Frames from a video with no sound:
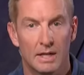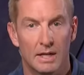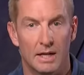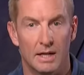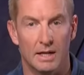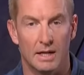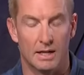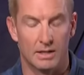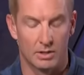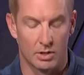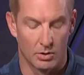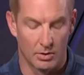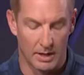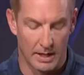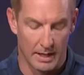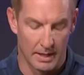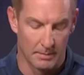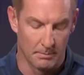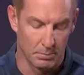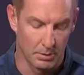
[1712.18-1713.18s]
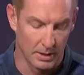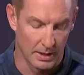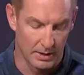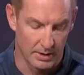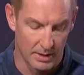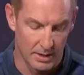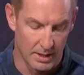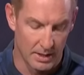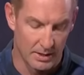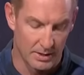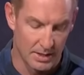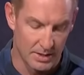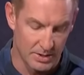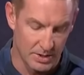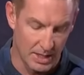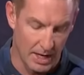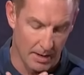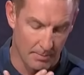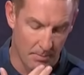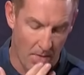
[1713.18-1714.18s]
and go ahead and play in this
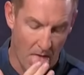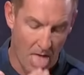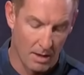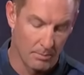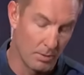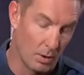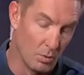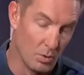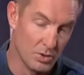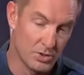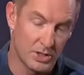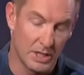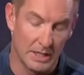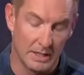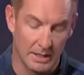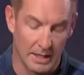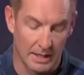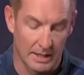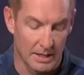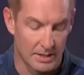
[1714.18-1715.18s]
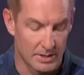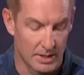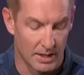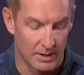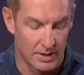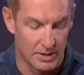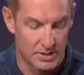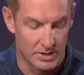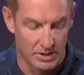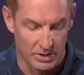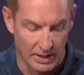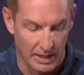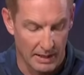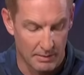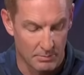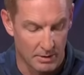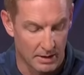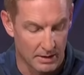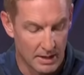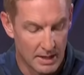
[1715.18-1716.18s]
game. But we'll see. Like I said, this is a
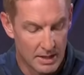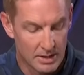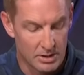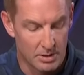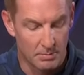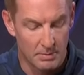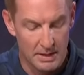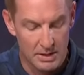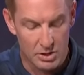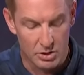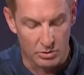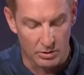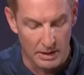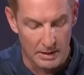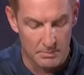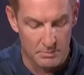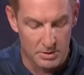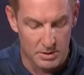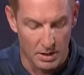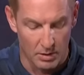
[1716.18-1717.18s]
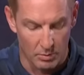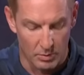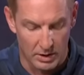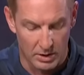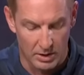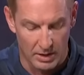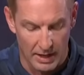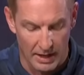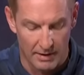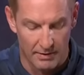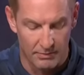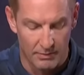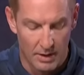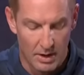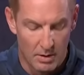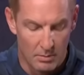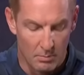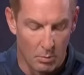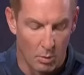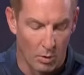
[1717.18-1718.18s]
game that, to me, screams that we could have
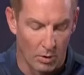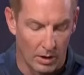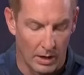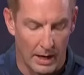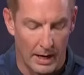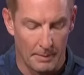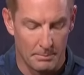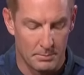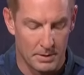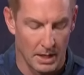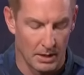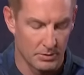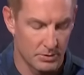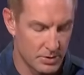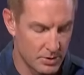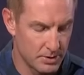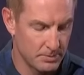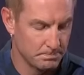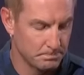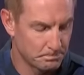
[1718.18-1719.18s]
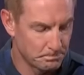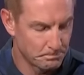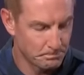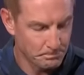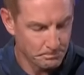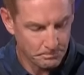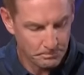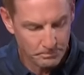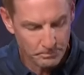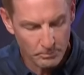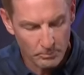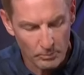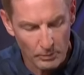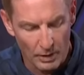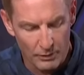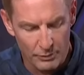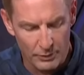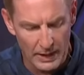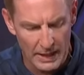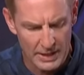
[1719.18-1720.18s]
more opt-outs.
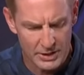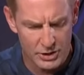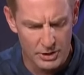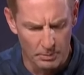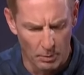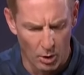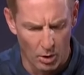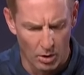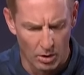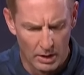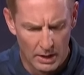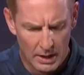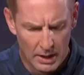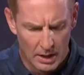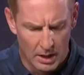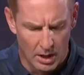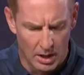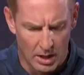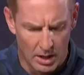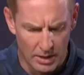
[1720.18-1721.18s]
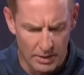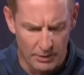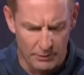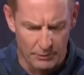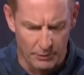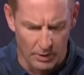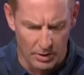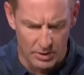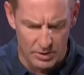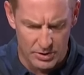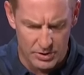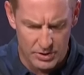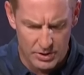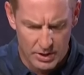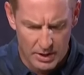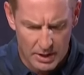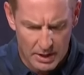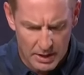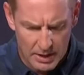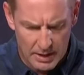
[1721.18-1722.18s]
Fiesta Bowl on the 1st.
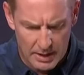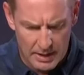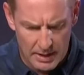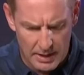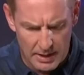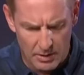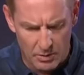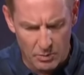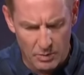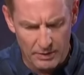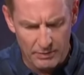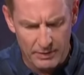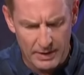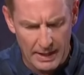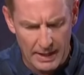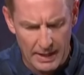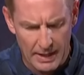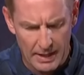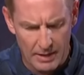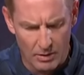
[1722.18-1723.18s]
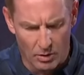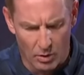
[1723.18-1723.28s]
We've got